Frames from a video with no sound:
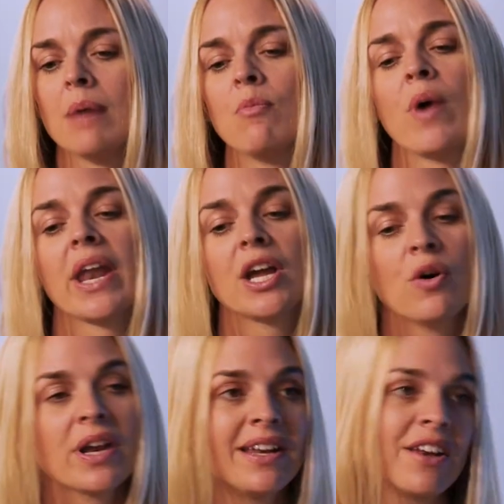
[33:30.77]
when I go
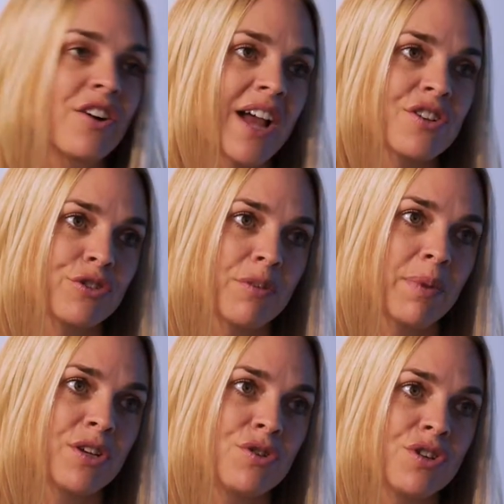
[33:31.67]
on an international trip, I
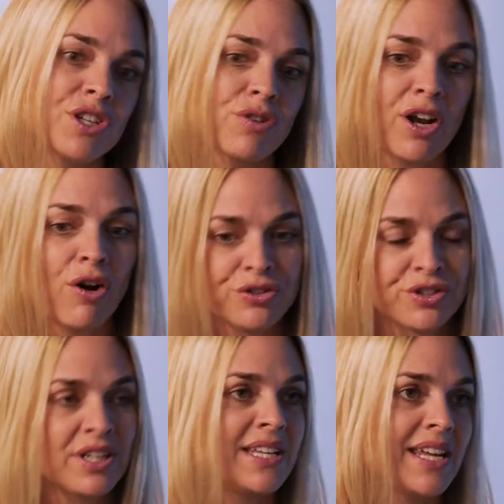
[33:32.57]
usually try to
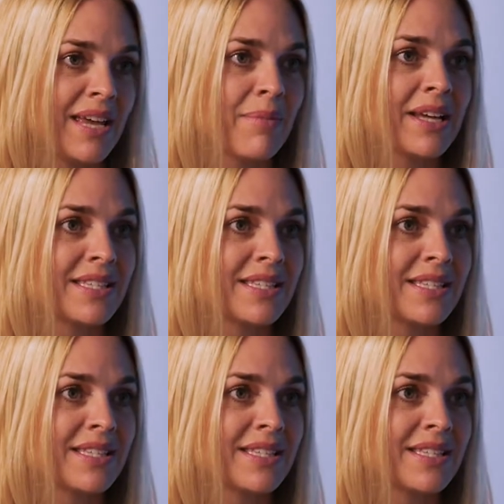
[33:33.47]
alternate taking